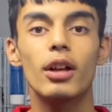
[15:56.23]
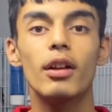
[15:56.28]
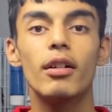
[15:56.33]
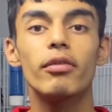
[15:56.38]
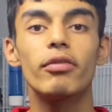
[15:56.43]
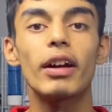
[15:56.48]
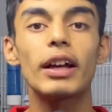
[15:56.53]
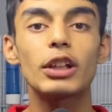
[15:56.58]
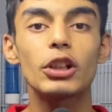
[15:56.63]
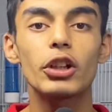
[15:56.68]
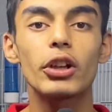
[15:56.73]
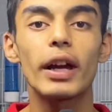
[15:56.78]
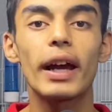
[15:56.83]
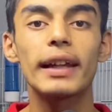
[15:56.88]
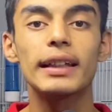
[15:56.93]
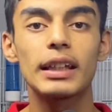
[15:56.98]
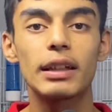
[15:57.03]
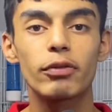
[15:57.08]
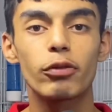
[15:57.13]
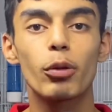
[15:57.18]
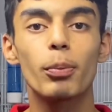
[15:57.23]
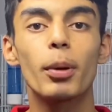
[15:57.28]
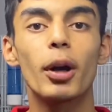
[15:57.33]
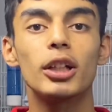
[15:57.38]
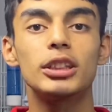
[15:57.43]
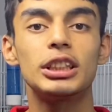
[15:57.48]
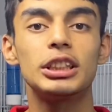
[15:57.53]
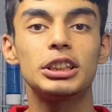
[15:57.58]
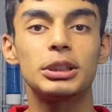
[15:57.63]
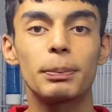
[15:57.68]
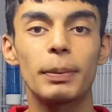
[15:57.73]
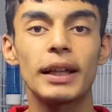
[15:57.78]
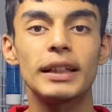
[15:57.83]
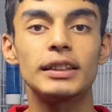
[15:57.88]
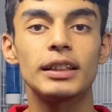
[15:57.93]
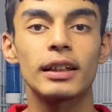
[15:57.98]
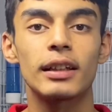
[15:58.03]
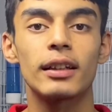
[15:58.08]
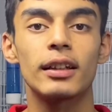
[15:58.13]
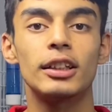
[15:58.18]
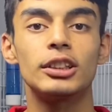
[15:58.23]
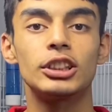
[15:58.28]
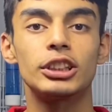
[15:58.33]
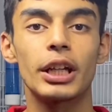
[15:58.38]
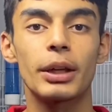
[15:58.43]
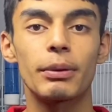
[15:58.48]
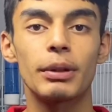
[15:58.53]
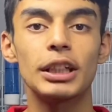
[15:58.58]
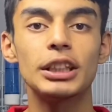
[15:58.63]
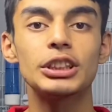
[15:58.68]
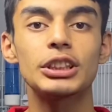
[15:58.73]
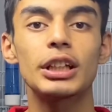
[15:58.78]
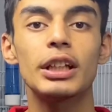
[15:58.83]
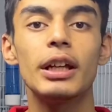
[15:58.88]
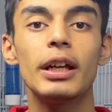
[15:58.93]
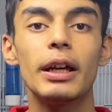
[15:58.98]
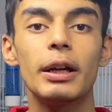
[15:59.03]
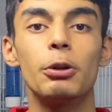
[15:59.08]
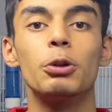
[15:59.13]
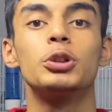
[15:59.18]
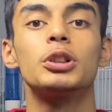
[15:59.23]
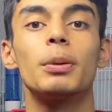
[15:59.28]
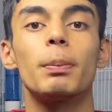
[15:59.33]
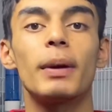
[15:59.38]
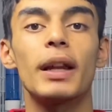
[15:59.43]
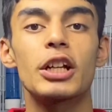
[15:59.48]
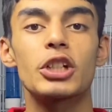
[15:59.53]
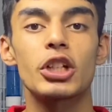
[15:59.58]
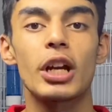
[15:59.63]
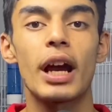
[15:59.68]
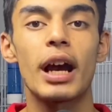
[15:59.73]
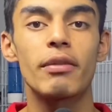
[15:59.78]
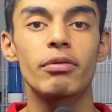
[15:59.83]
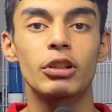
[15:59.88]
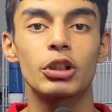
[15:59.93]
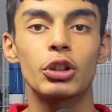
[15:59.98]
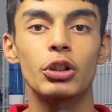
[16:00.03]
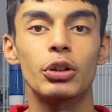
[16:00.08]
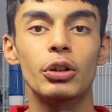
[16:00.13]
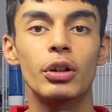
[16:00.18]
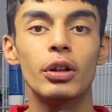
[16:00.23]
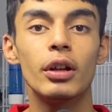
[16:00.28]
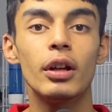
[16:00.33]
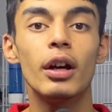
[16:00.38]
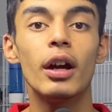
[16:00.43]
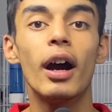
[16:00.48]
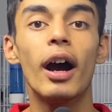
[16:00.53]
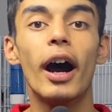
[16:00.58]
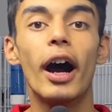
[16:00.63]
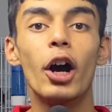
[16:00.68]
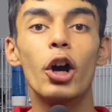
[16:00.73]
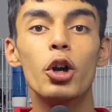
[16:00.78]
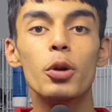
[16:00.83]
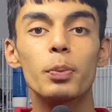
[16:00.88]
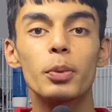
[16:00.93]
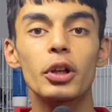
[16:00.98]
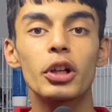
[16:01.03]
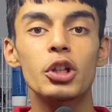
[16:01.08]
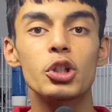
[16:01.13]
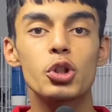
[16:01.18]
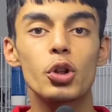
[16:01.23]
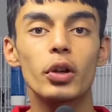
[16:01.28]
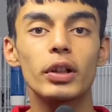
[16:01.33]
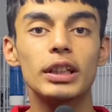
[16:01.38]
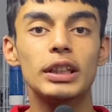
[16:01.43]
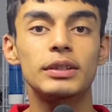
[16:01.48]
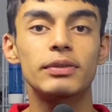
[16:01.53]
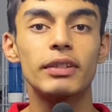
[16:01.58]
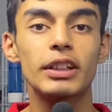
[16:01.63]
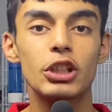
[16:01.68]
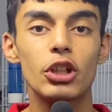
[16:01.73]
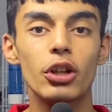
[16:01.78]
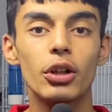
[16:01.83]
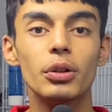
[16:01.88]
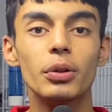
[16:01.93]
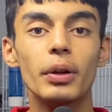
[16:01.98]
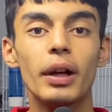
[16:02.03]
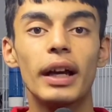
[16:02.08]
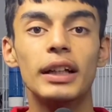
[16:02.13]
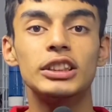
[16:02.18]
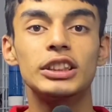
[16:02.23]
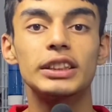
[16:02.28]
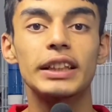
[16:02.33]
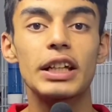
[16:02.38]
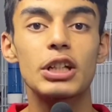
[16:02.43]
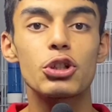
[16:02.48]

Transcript: Thank you, Andy, for participating in this series. It was a pleasure having you. I hope you enjoyed this video and stay